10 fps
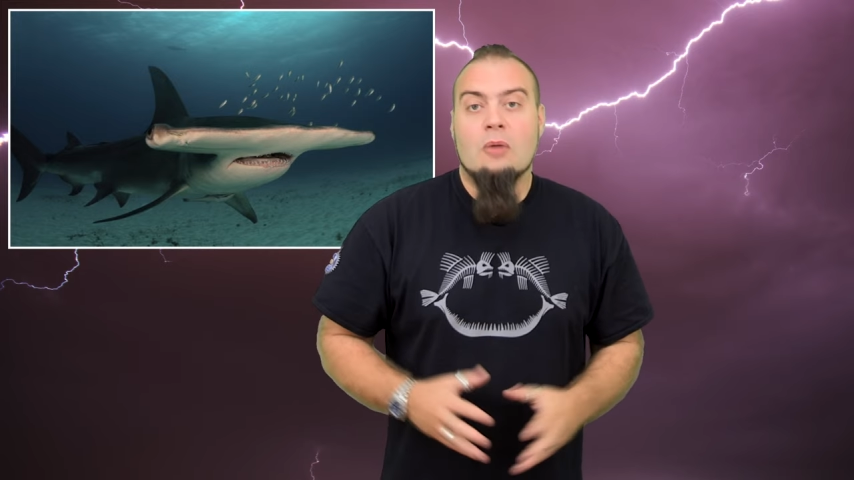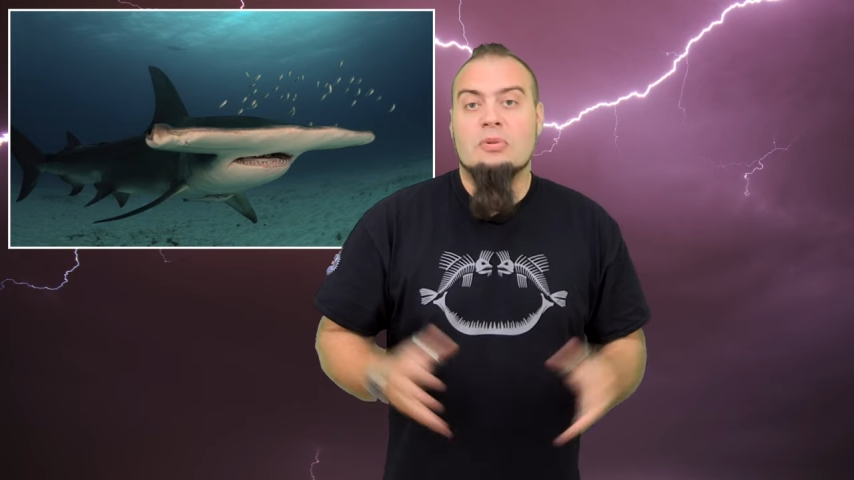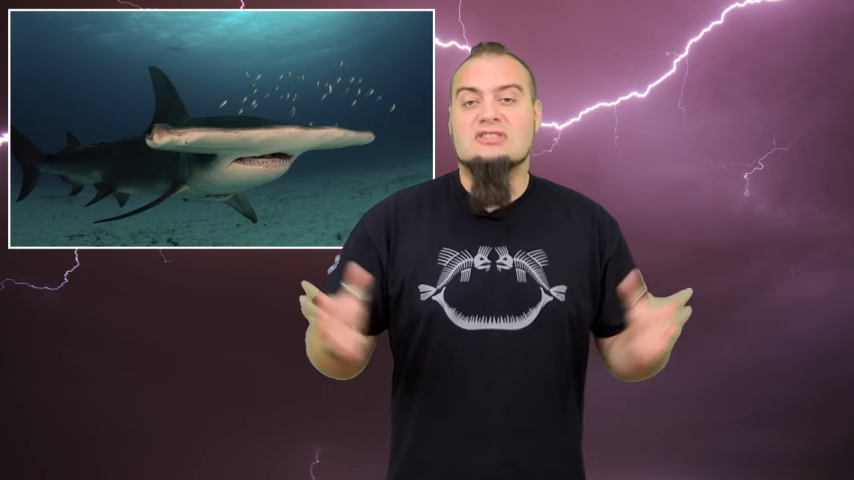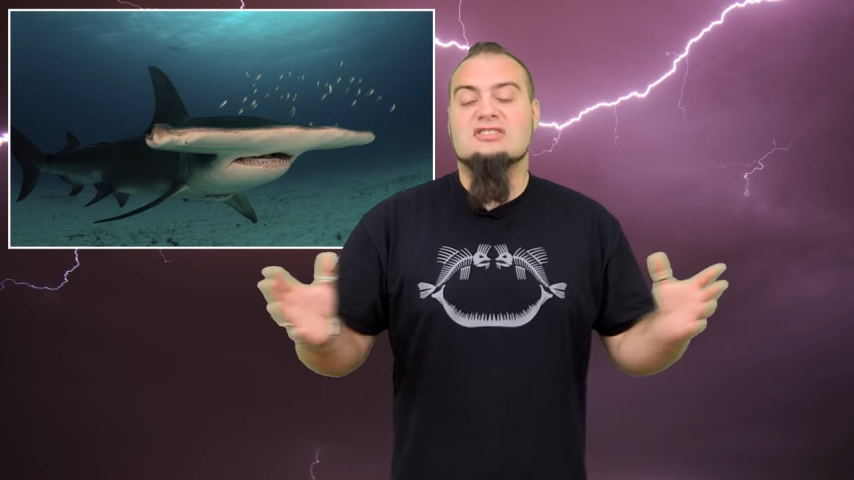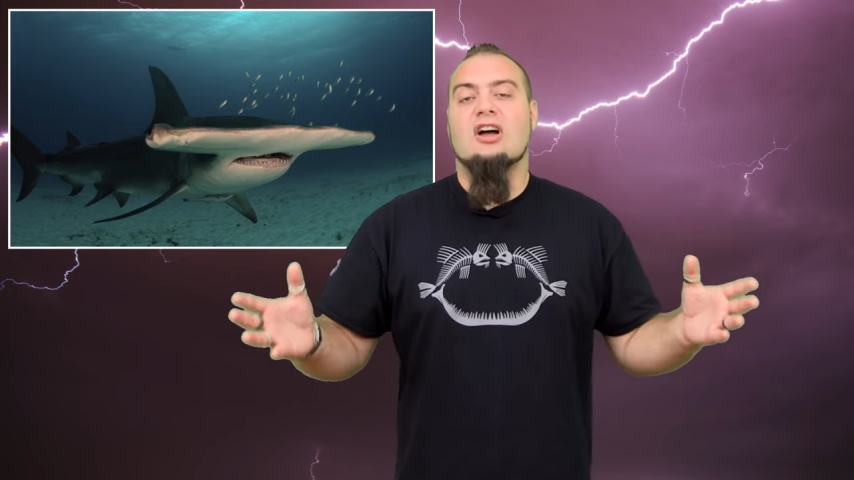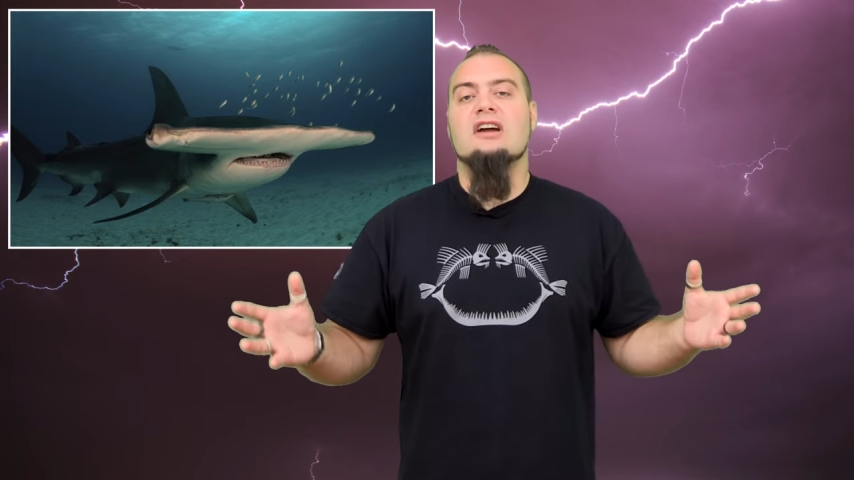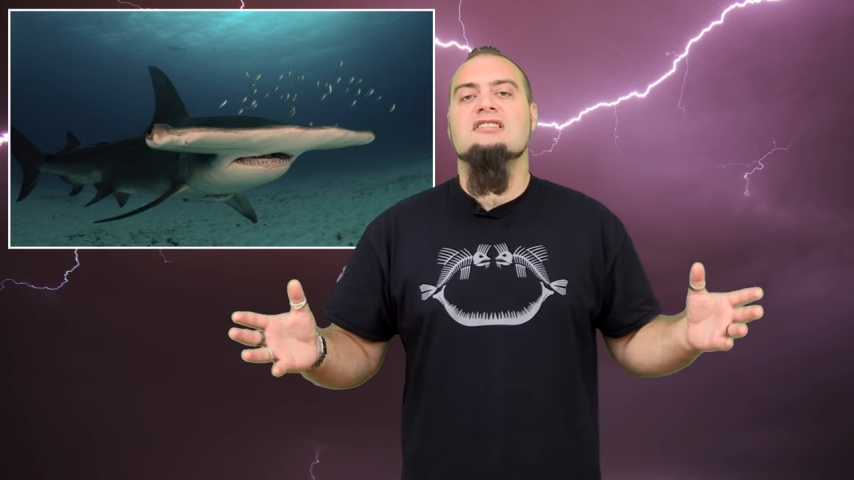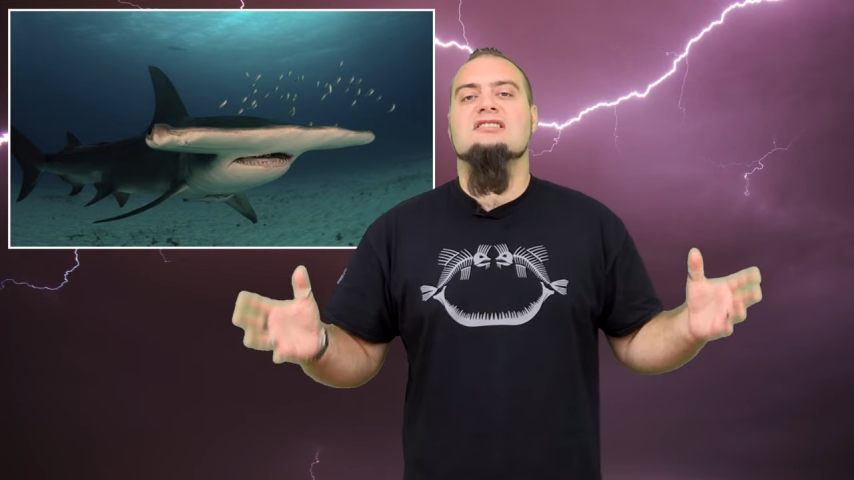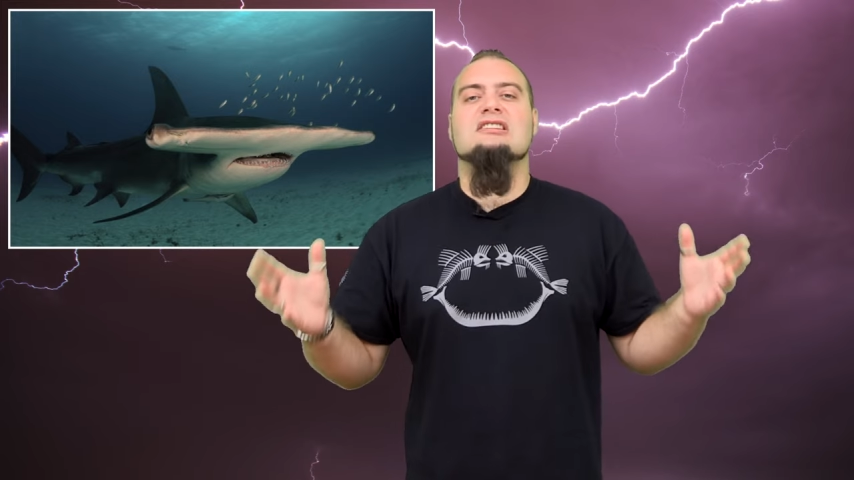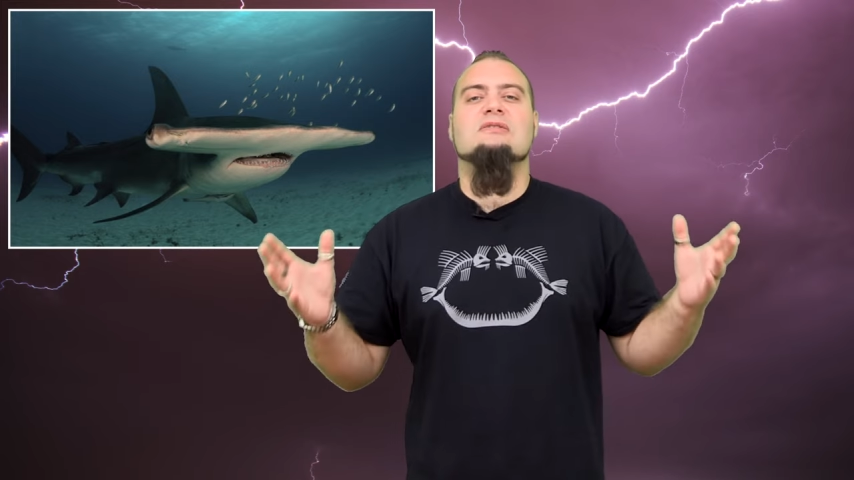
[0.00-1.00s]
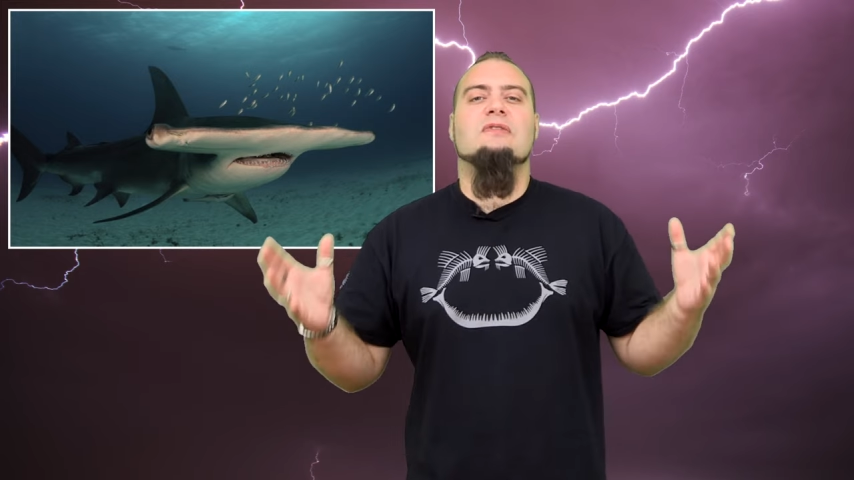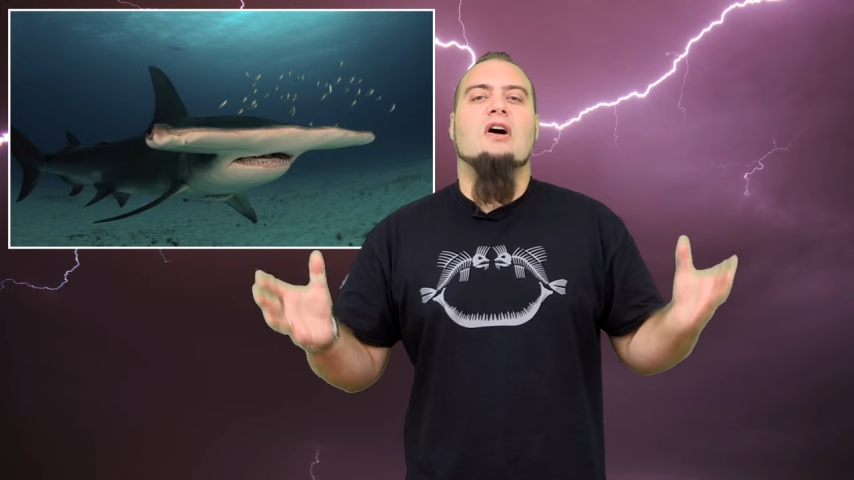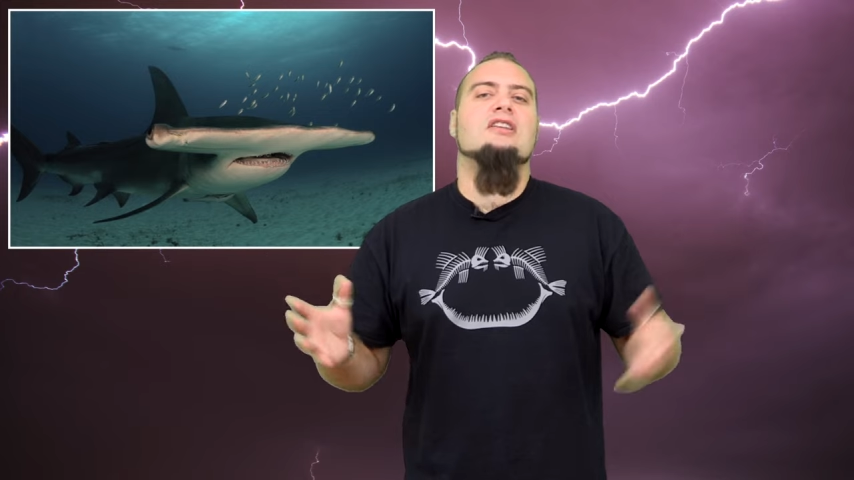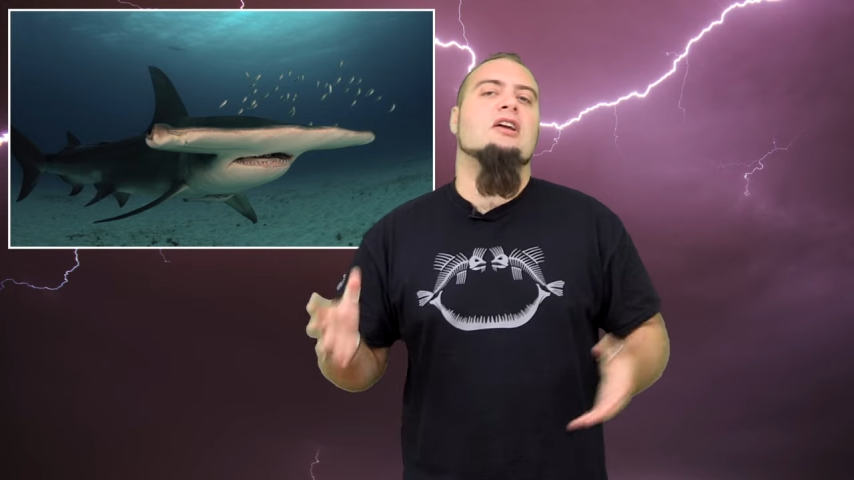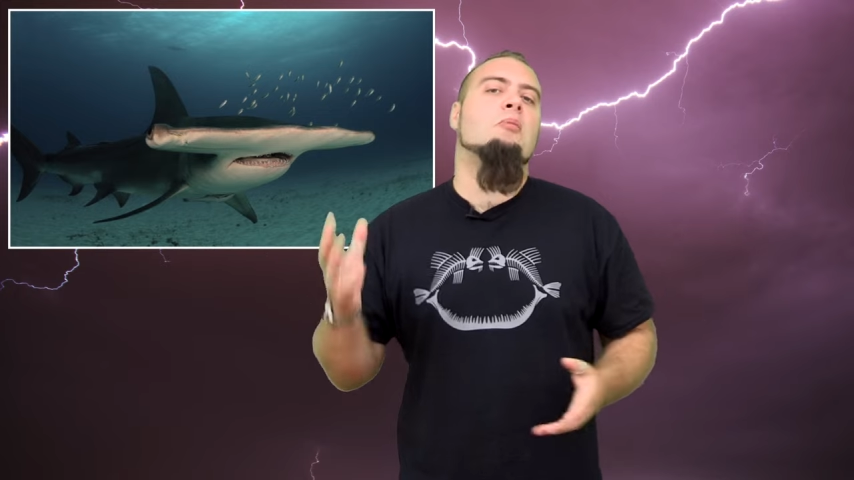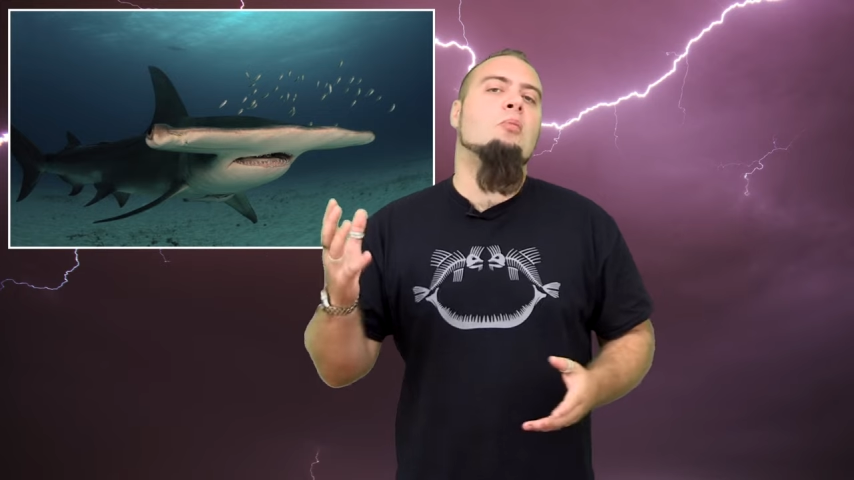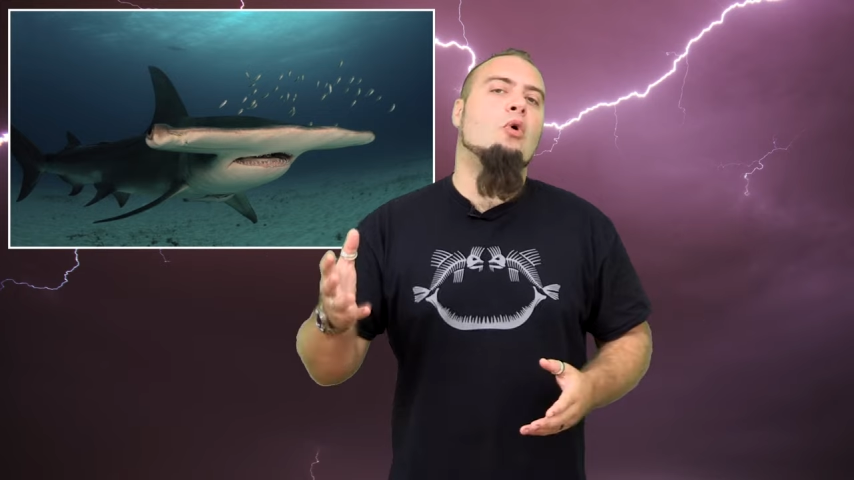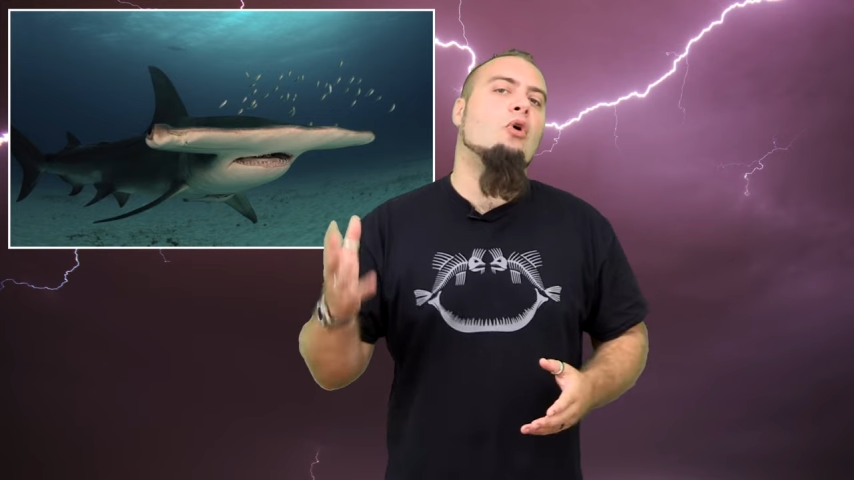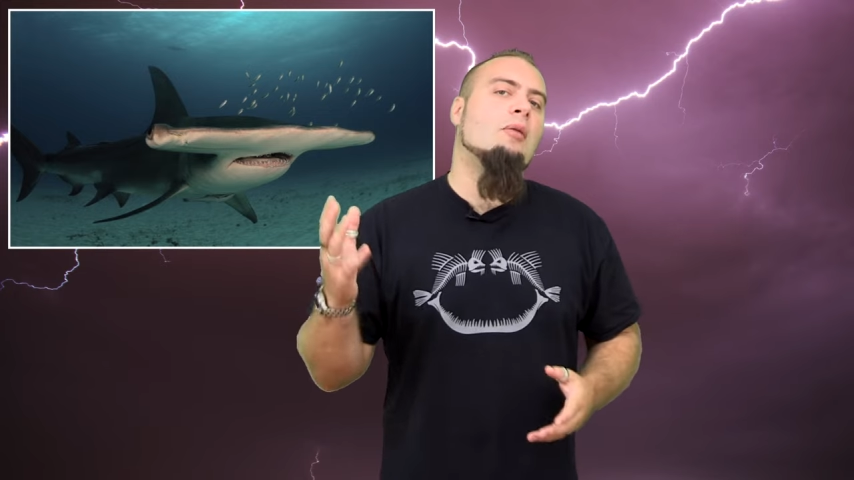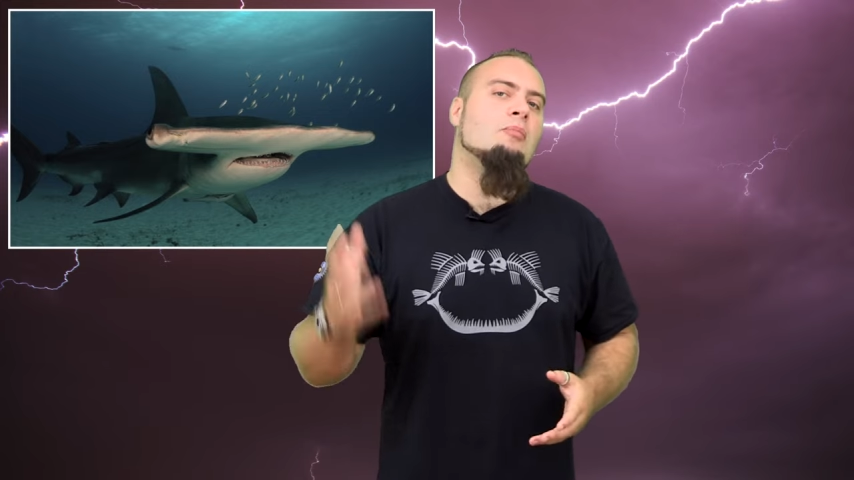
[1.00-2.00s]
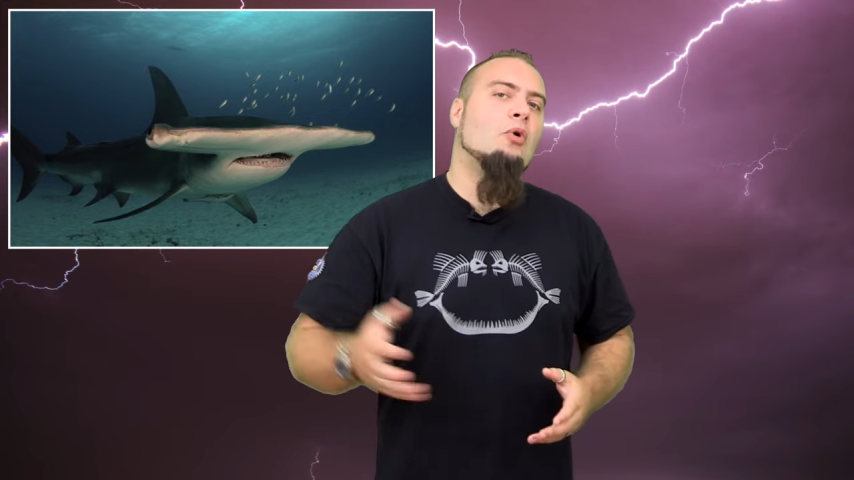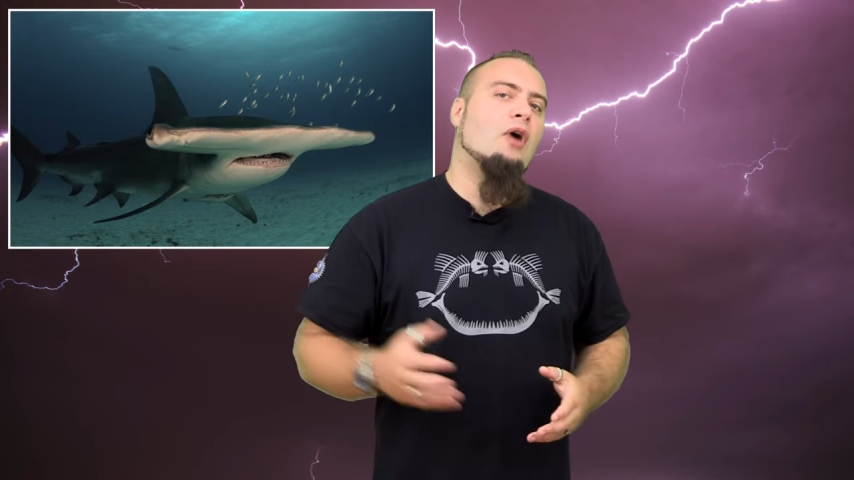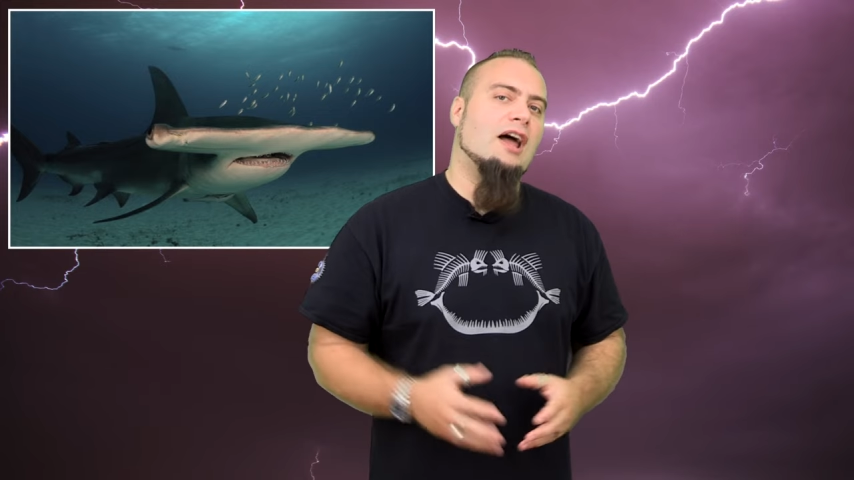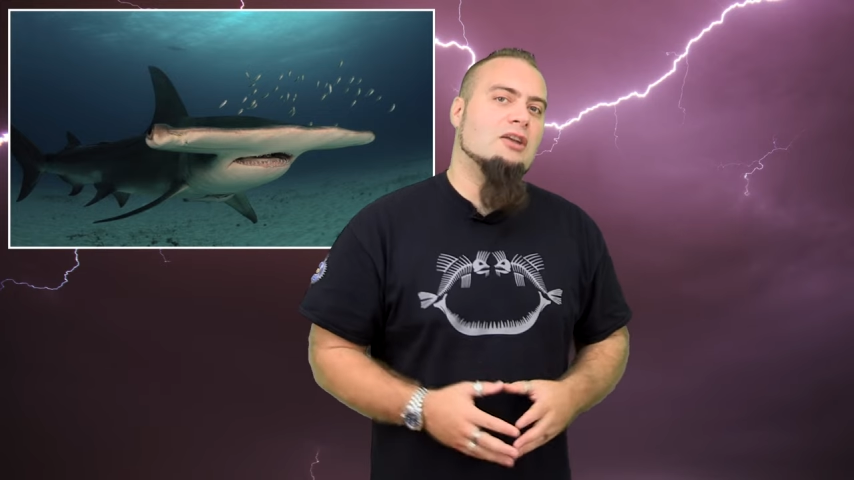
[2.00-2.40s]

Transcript: But science is finding more and more